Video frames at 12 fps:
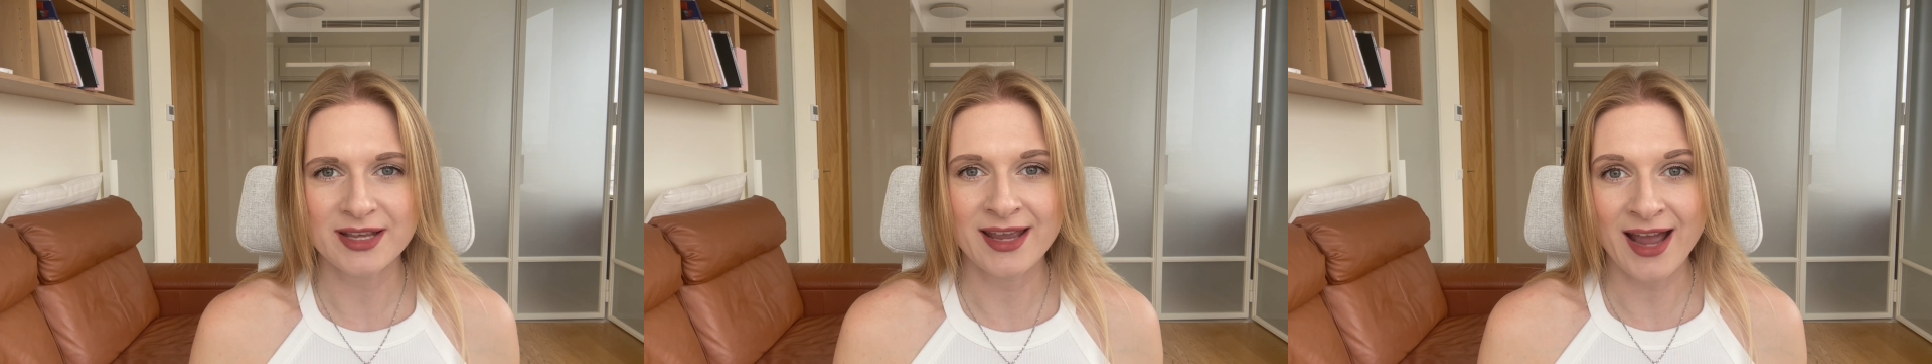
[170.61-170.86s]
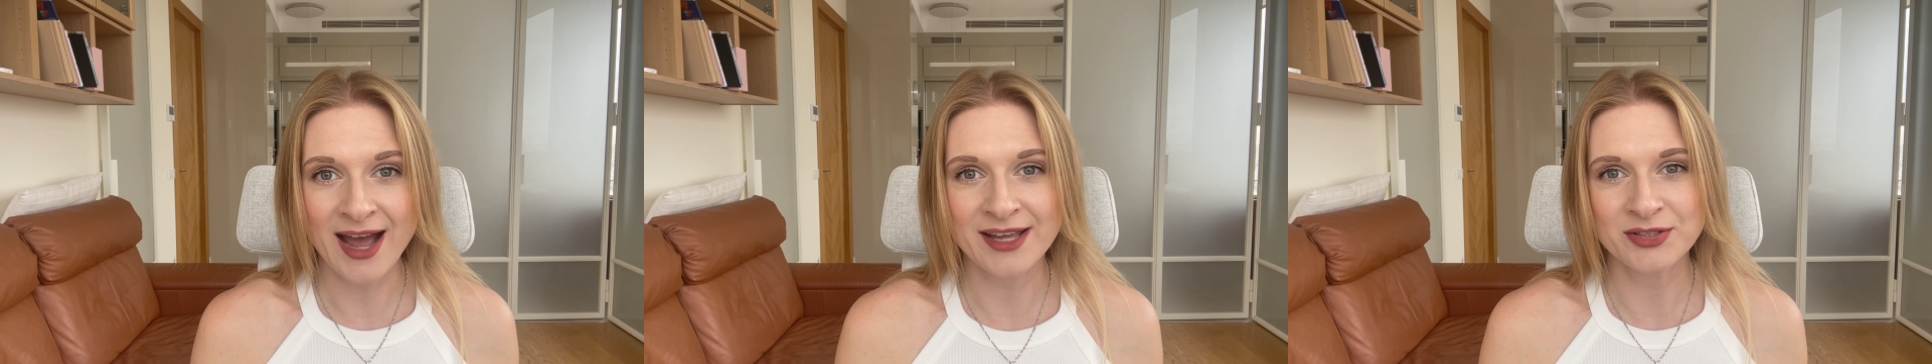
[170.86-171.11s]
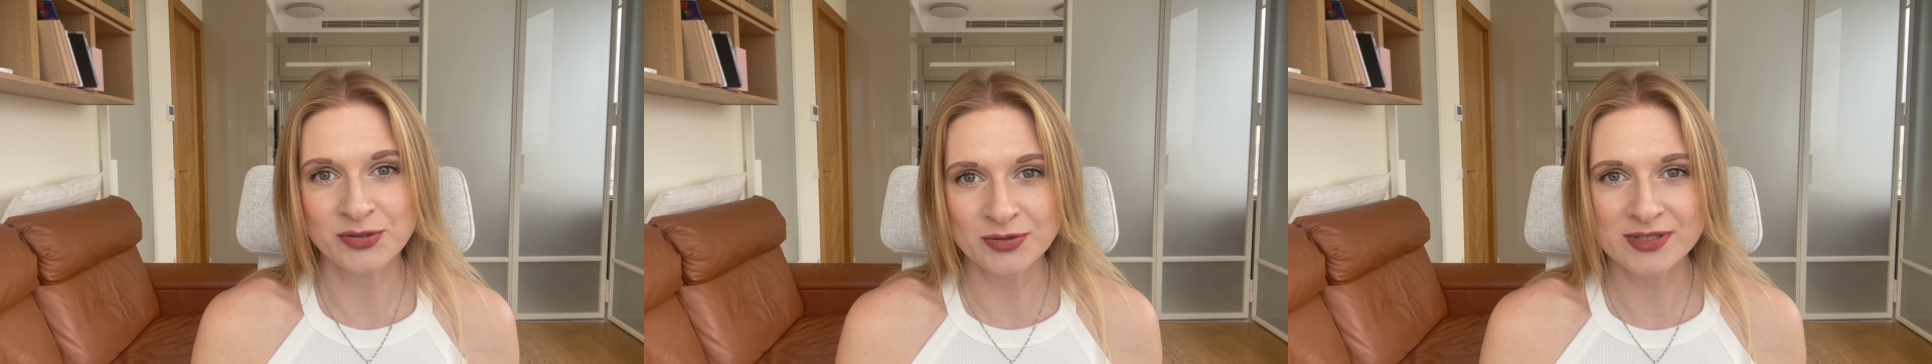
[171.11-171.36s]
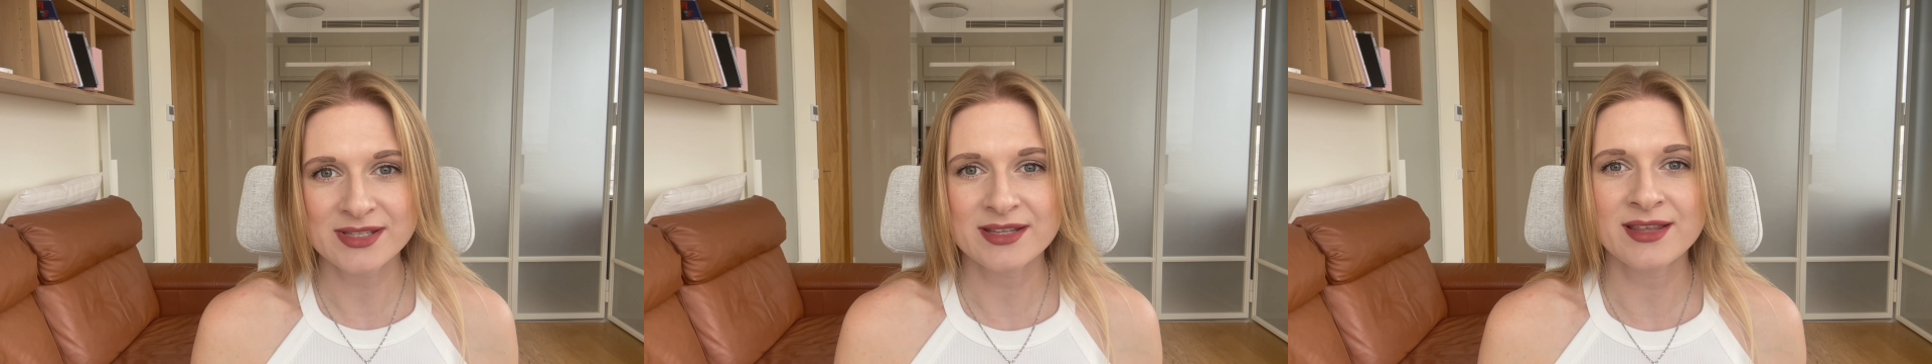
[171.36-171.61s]
AI
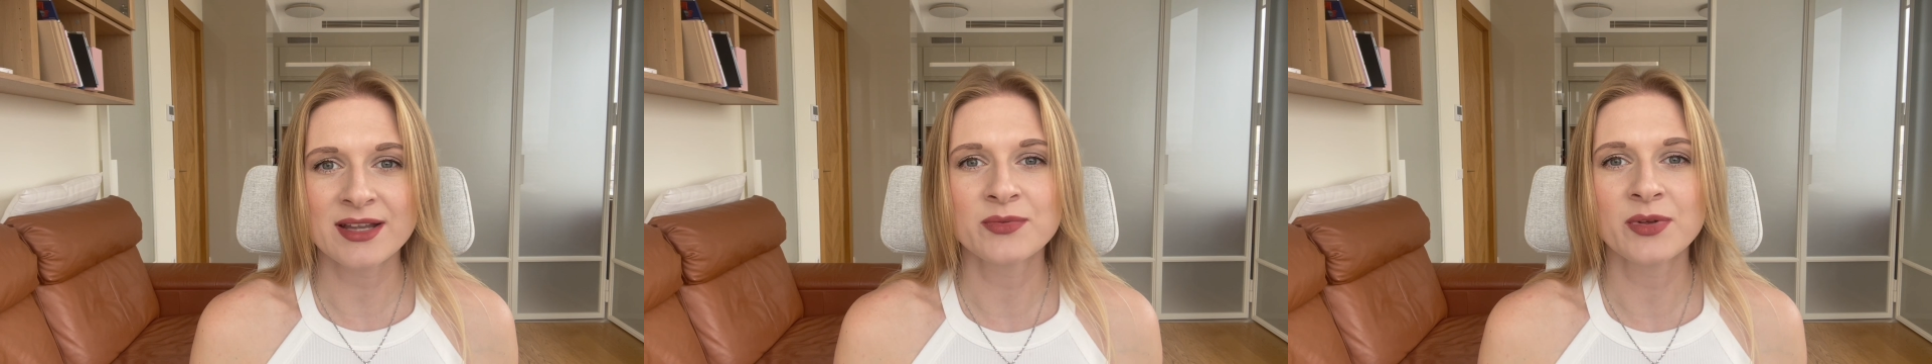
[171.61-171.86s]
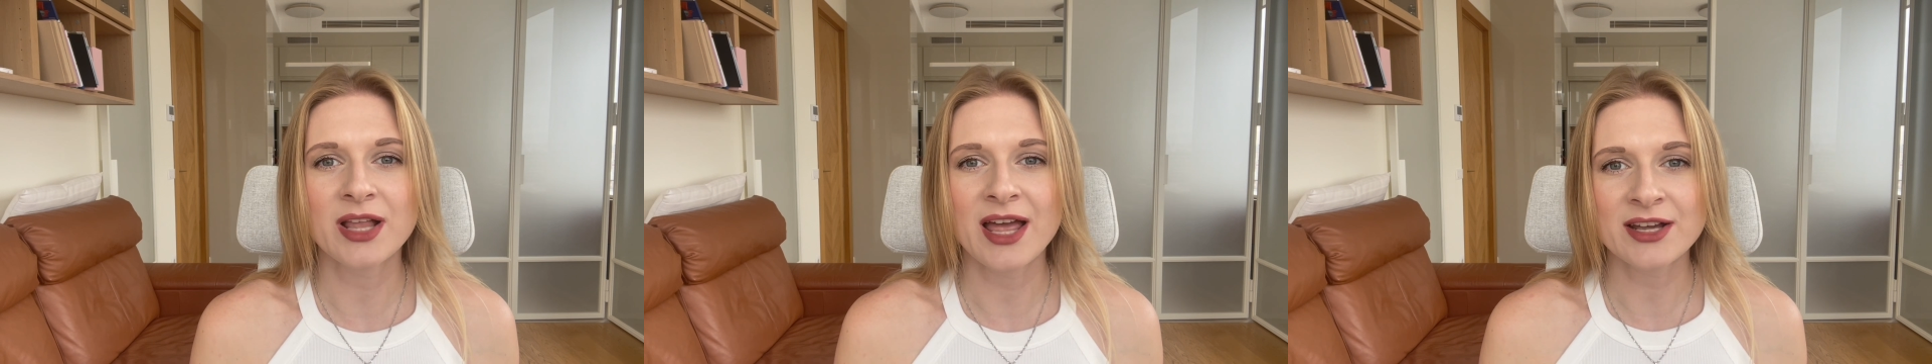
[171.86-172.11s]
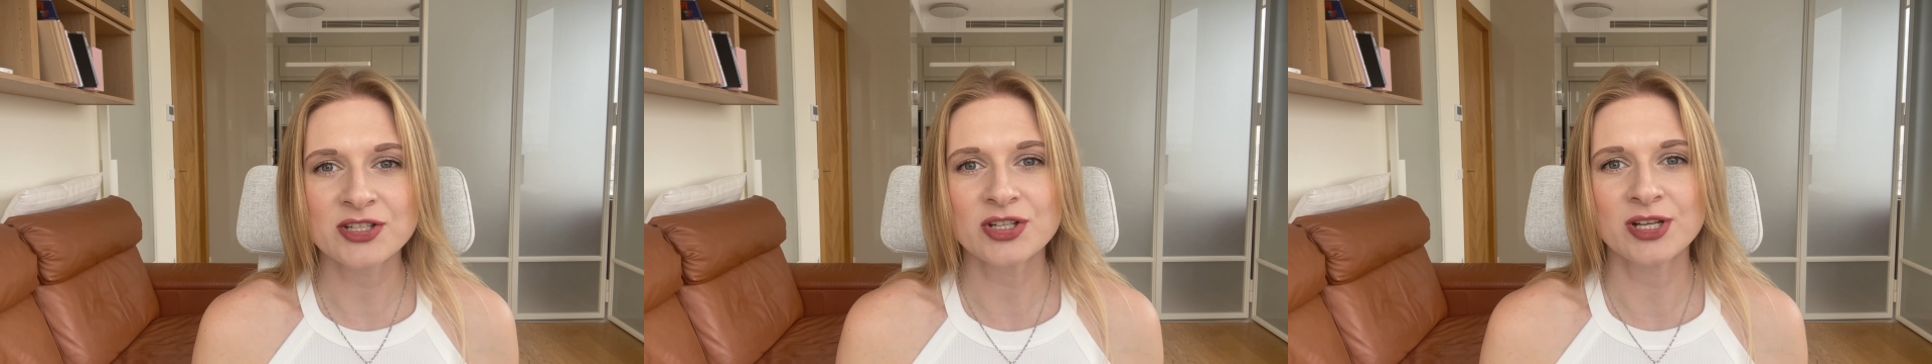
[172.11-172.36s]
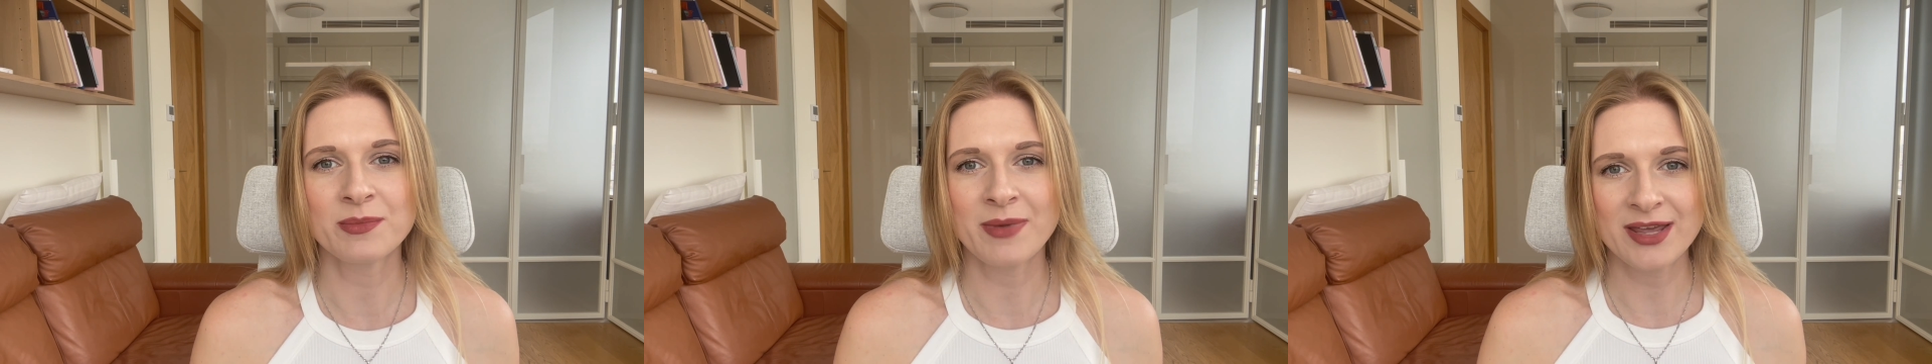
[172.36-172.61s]
tools that will
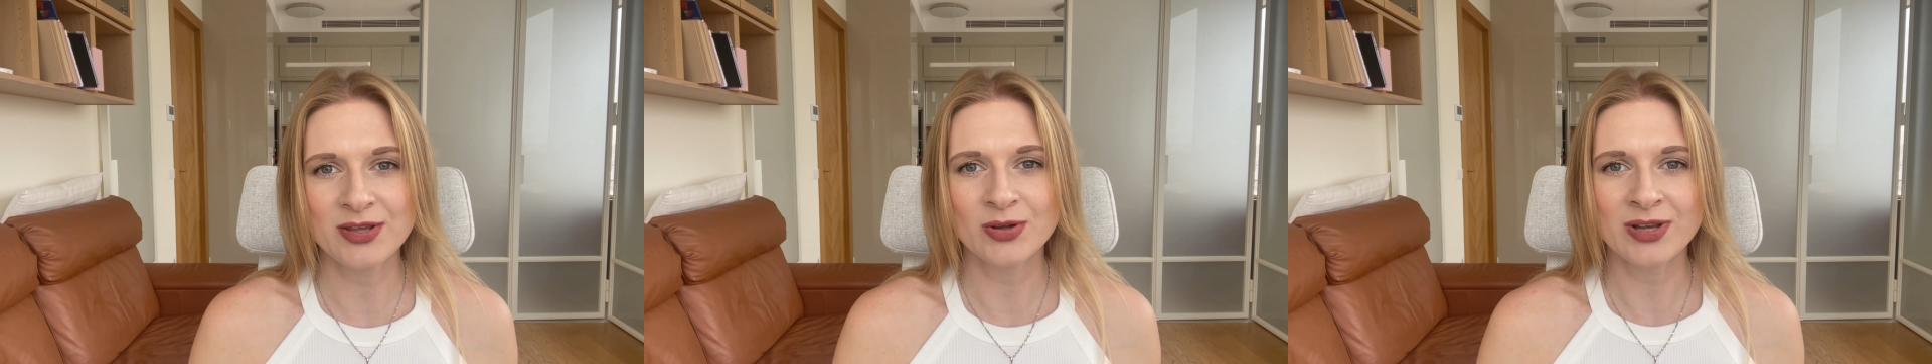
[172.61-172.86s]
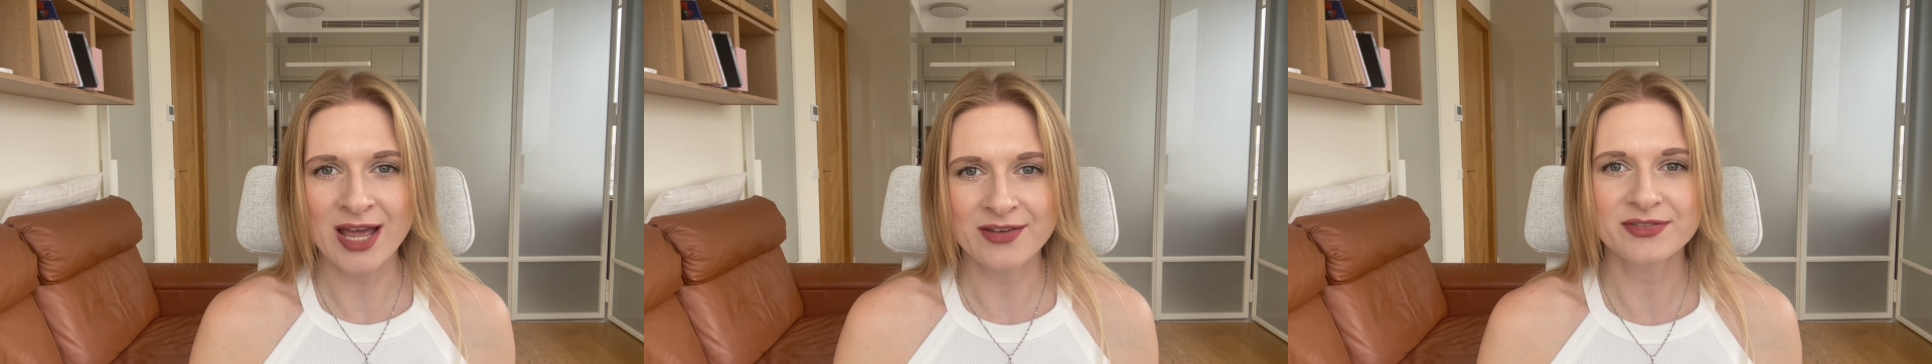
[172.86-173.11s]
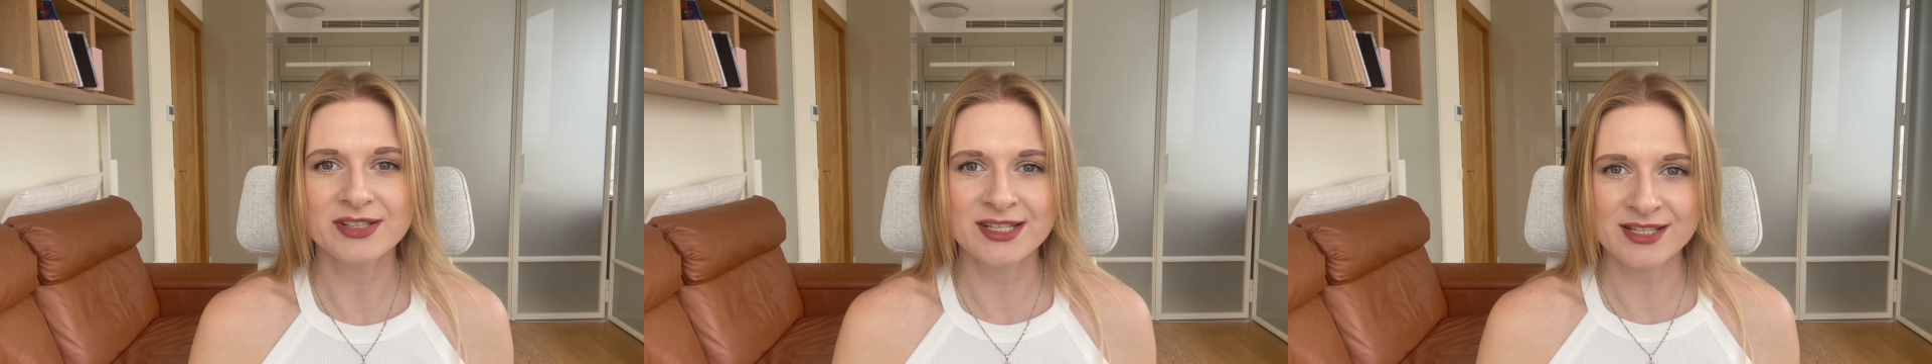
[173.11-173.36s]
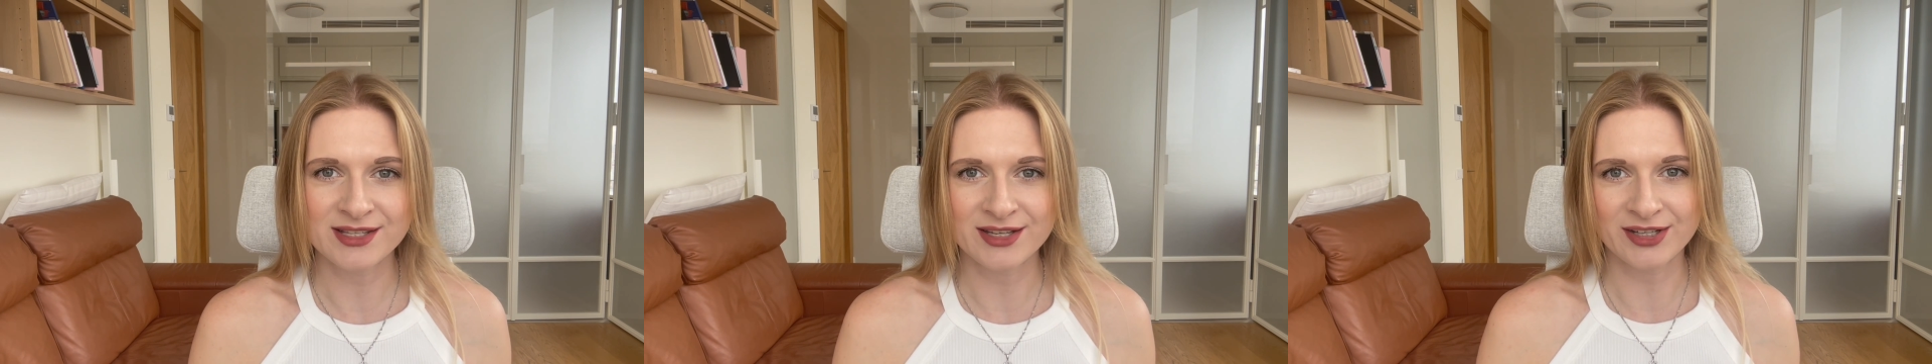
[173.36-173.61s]
actually make your life
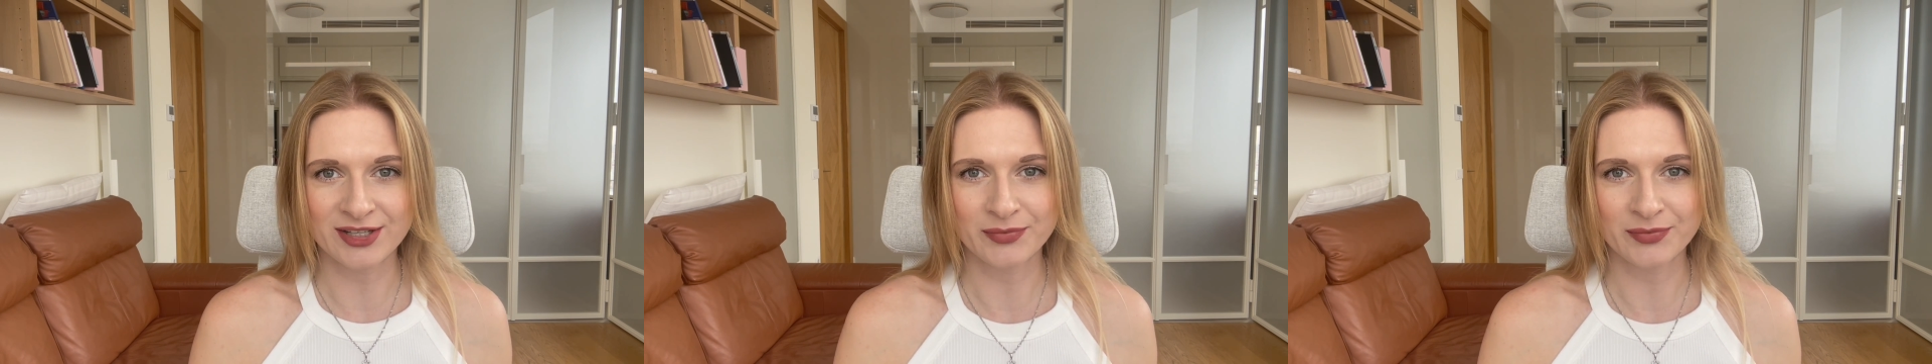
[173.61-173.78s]
easier.